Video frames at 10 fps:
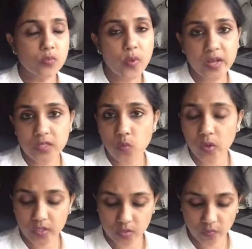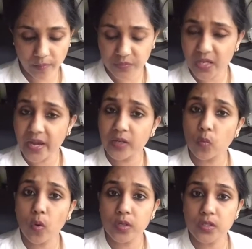What is your website,
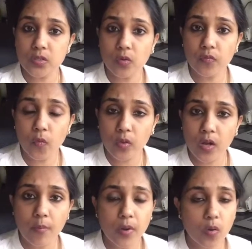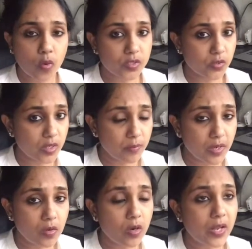what is your phone number, what's your
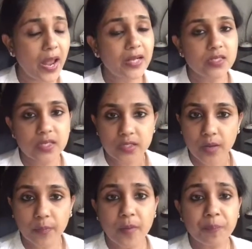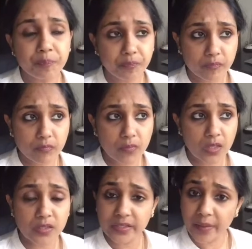email contact. Set up
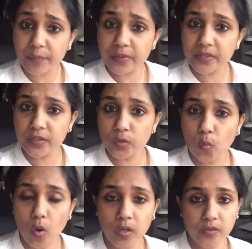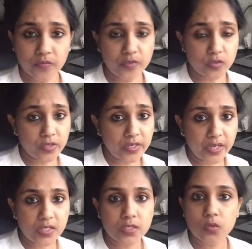the template that you want. If it's a
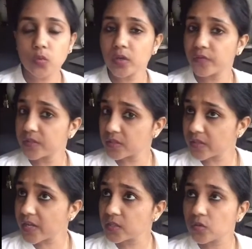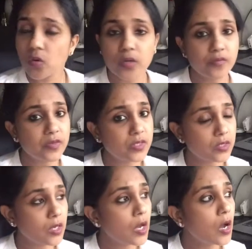retail store, if it's a restaurant, if it's a
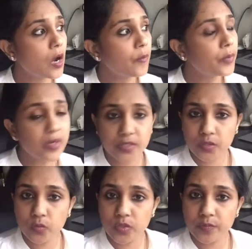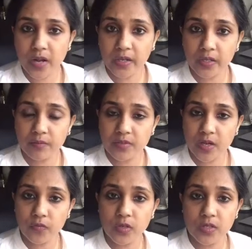person who's branding
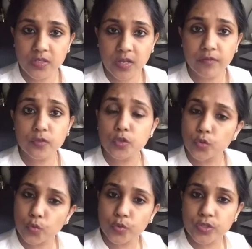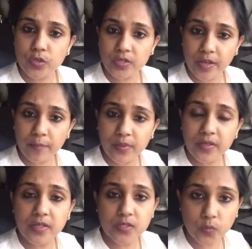himself or herself, choose your template
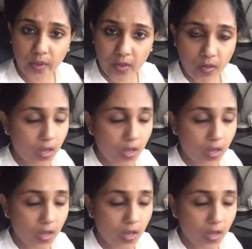as well.